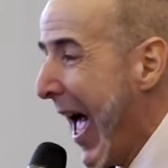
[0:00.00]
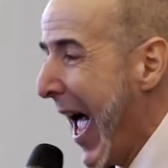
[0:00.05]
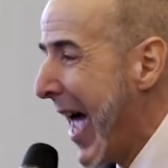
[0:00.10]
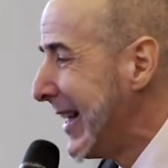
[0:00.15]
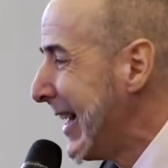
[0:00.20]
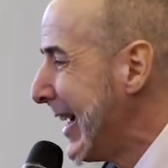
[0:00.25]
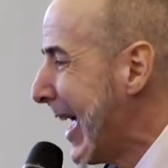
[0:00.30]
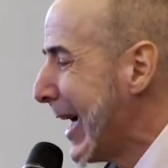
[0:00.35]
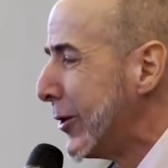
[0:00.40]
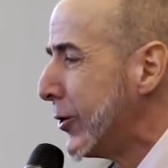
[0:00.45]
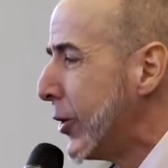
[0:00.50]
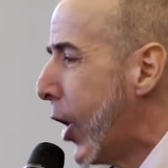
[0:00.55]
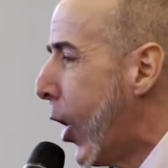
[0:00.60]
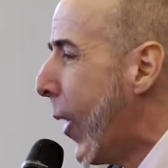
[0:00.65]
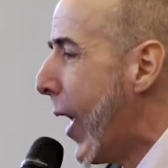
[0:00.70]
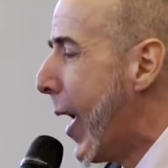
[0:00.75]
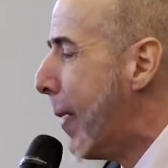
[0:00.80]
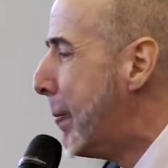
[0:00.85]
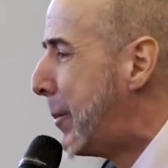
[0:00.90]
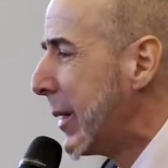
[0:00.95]
and he had
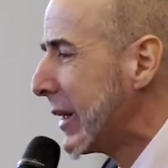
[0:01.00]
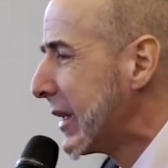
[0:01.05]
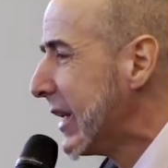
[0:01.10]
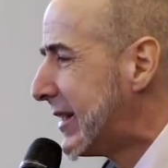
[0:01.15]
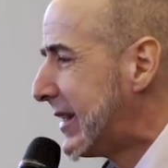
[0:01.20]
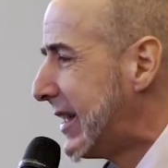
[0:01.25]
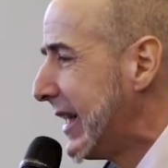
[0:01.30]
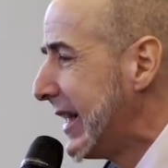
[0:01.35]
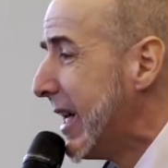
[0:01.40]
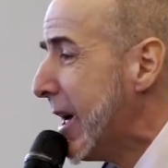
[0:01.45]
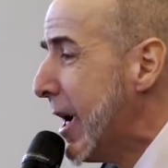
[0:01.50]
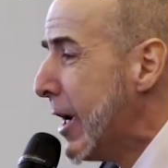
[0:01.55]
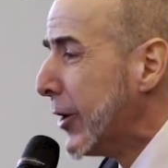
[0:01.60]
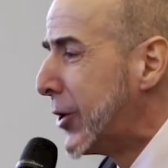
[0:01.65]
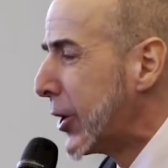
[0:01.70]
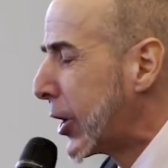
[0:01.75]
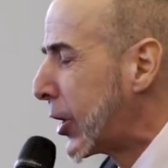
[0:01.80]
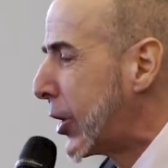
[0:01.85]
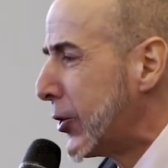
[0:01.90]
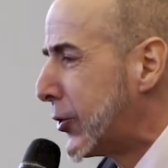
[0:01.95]
no ability
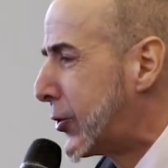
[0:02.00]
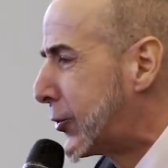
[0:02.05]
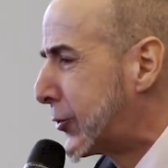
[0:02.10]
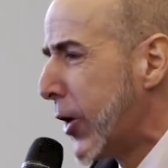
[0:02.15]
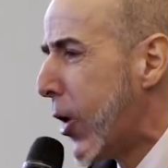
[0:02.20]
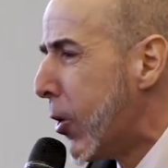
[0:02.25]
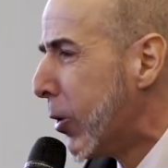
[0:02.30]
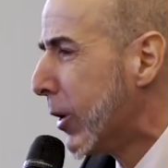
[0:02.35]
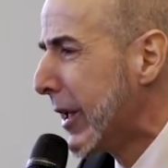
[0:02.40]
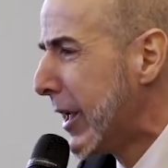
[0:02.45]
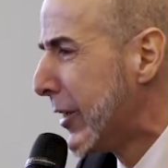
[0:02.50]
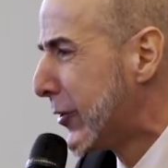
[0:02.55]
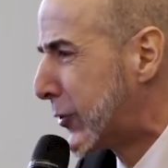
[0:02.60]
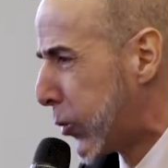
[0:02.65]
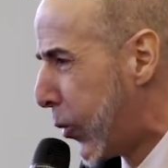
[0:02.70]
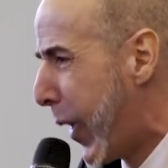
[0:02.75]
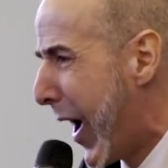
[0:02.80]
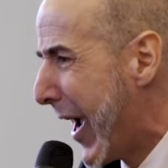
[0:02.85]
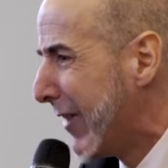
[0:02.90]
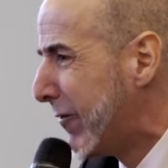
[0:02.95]
to console
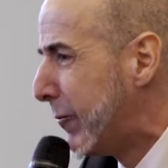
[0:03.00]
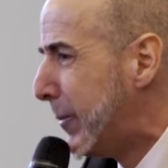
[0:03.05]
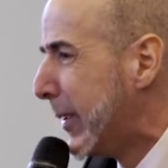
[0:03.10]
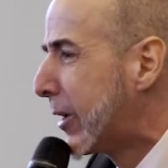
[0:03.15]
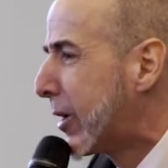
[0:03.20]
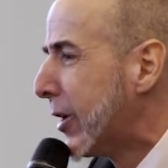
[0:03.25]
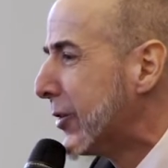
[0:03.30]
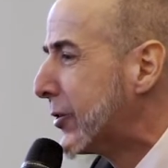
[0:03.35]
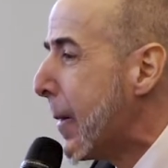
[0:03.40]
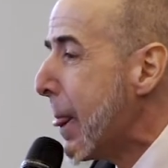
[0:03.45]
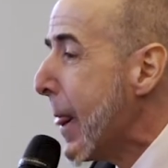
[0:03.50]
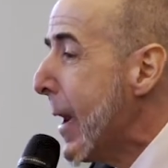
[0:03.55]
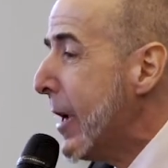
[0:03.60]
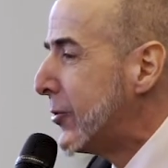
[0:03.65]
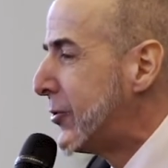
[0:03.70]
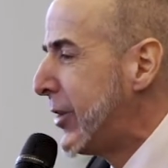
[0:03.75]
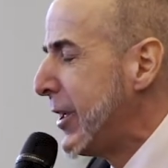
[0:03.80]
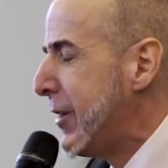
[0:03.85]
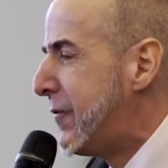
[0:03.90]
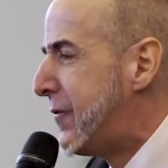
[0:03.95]
his wife because
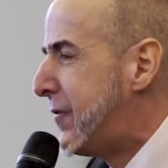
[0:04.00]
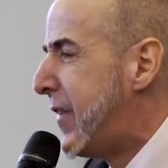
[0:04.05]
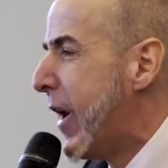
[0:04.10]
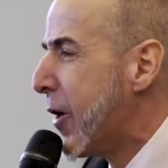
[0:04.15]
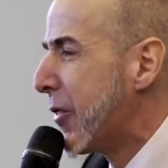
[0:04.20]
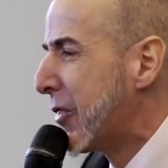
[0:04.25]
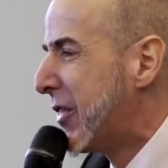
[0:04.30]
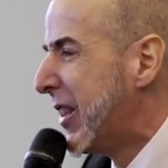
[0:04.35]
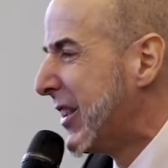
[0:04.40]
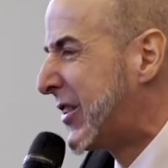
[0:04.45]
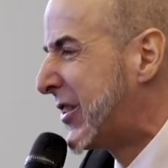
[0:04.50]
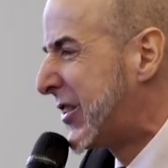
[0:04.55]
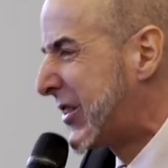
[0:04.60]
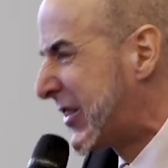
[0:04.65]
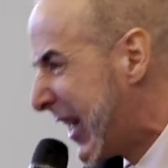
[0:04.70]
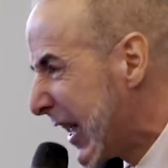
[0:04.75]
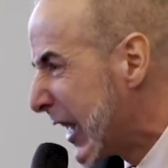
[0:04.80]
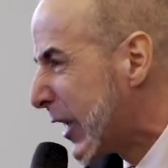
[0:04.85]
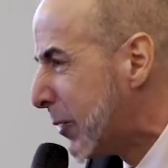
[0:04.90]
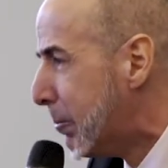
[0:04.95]
she felt the
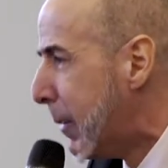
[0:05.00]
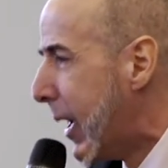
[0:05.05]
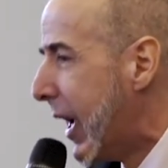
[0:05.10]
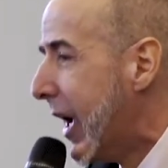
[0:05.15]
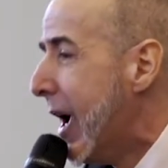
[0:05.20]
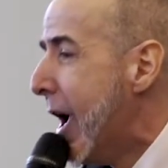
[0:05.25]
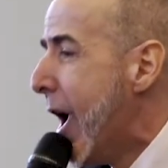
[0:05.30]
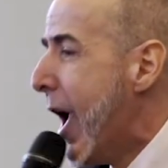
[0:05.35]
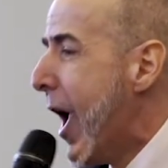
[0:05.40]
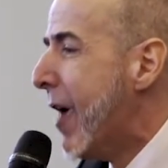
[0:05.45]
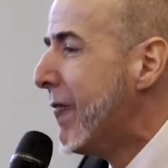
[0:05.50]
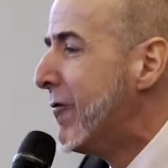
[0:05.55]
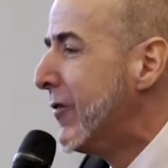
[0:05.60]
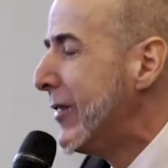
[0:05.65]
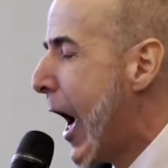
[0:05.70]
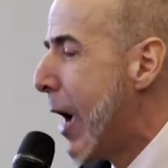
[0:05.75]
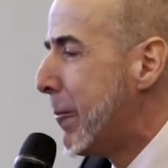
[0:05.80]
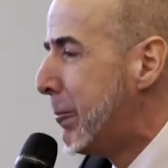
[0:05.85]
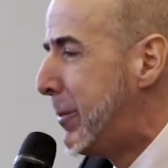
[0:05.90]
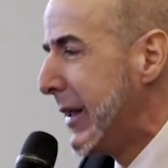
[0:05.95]
stigma
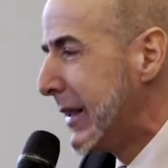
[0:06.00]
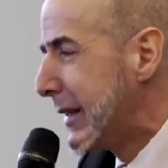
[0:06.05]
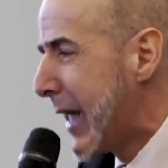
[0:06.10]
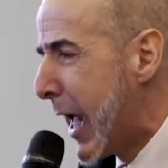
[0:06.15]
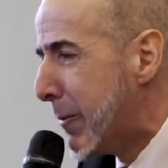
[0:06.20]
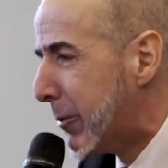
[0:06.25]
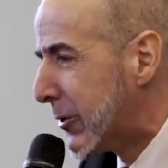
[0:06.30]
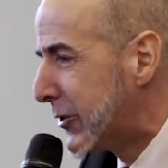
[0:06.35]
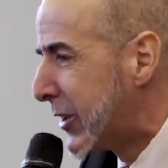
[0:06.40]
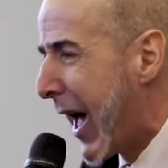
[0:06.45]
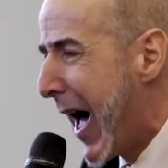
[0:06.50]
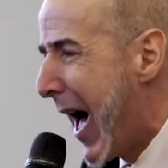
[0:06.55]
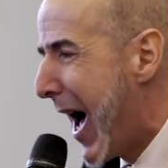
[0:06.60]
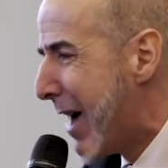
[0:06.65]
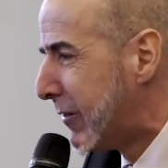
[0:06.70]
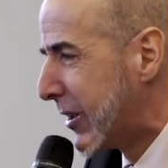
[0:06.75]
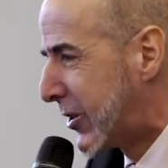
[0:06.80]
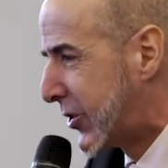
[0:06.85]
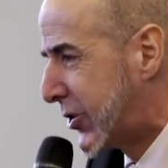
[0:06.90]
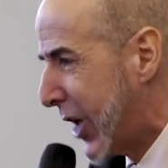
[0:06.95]
of not being able to
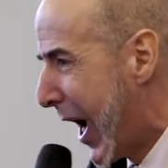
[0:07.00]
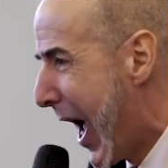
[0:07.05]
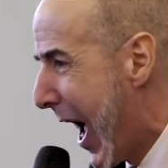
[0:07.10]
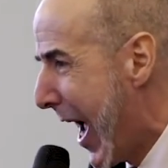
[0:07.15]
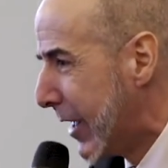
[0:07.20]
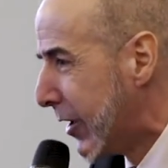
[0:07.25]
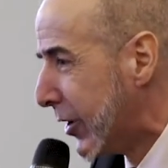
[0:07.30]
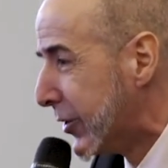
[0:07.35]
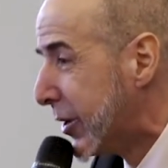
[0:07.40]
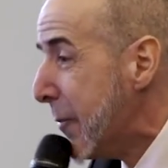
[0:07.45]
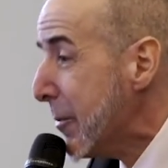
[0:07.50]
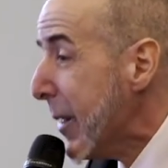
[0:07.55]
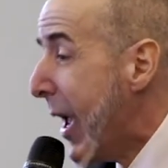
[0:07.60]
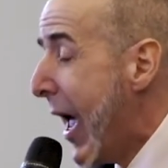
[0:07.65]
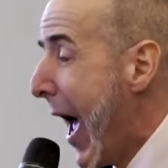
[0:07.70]
have a child.